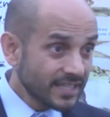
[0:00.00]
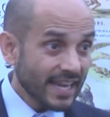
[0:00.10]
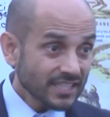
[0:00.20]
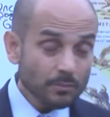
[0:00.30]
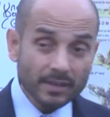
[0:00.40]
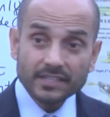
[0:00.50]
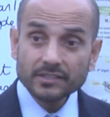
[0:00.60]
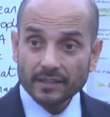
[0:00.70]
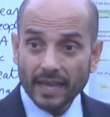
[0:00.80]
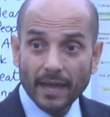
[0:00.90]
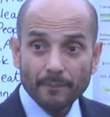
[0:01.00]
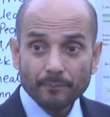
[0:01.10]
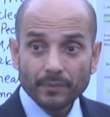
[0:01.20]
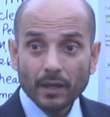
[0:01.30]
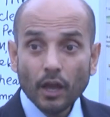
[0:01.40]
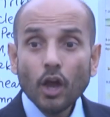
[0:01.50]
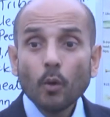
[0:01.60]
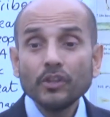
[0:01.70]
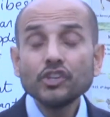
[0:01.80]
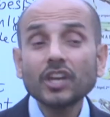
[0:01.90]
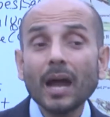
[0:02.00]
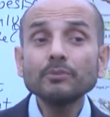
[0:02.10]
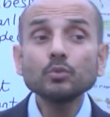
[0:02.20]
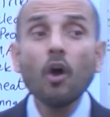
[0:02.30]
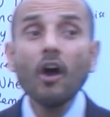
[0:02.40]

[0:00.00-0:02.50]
testimonies to that. When you come to